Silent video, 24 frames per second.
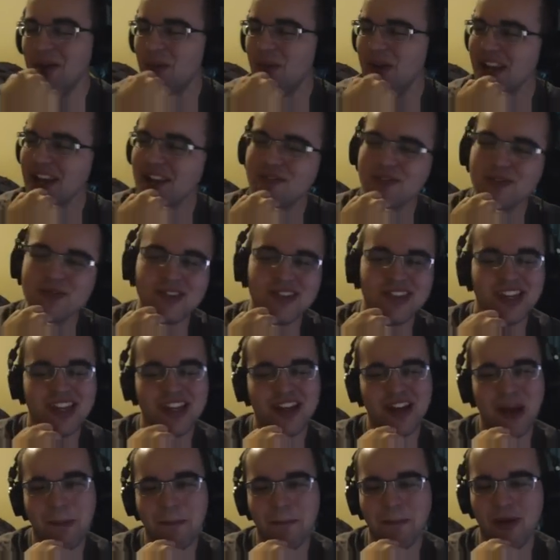when have you seen
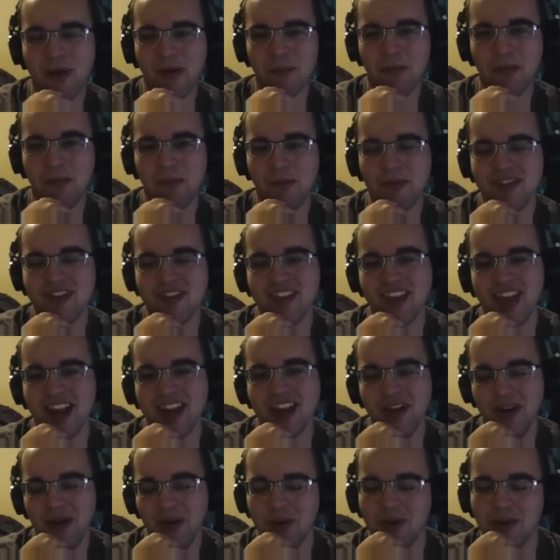a purple
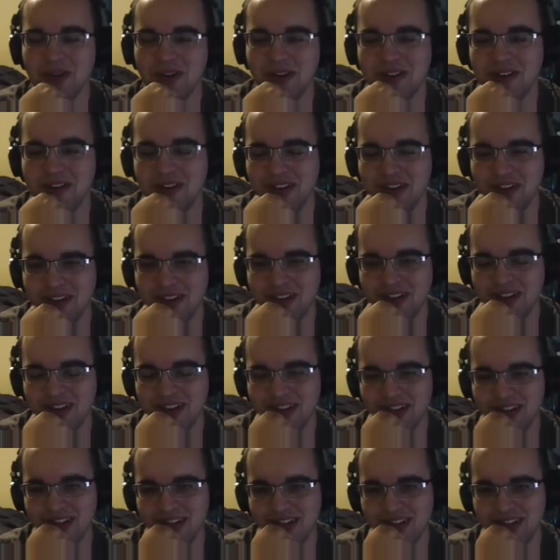potato?
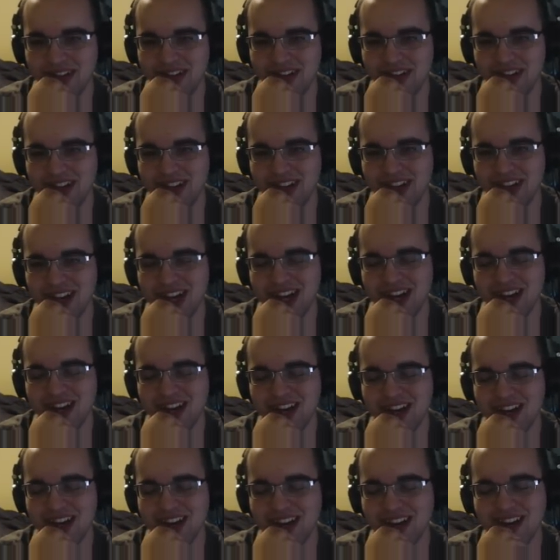
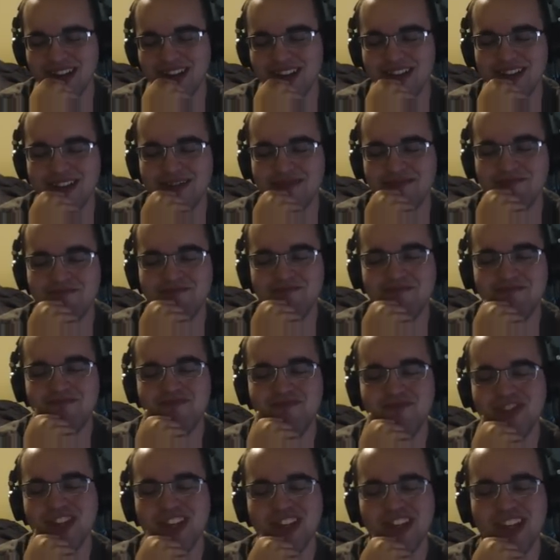Uh, just
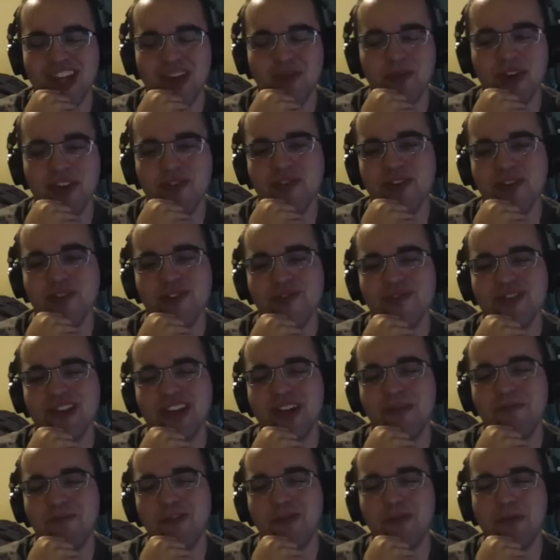just saying. When have you ever
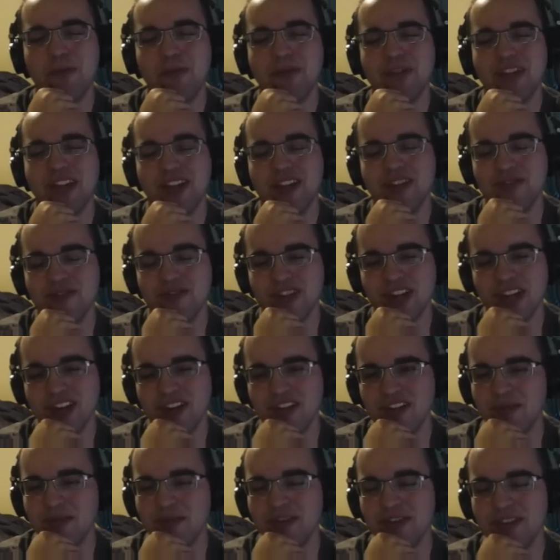seen a purple potato
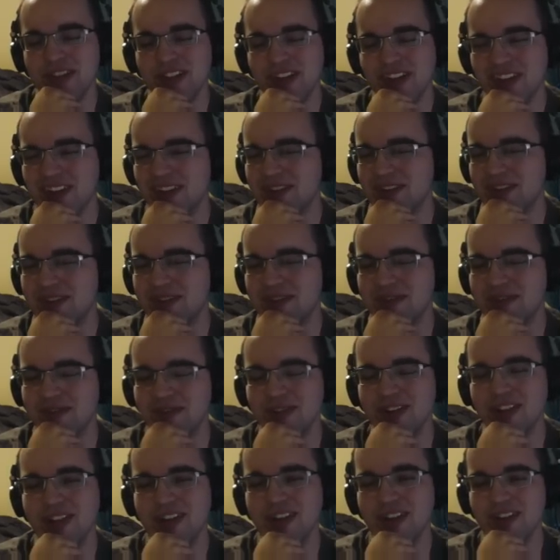shining armor? Like
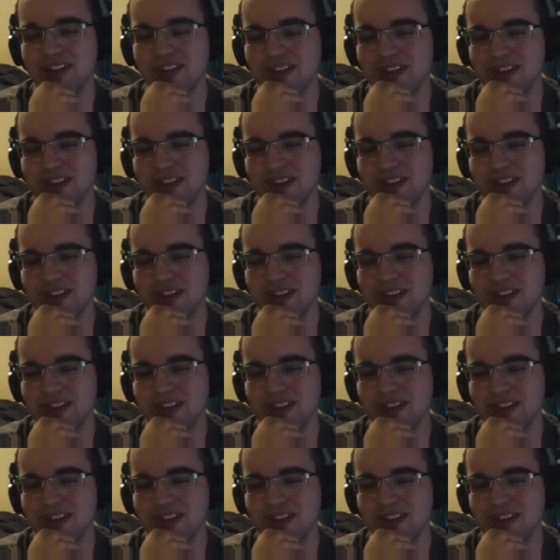really?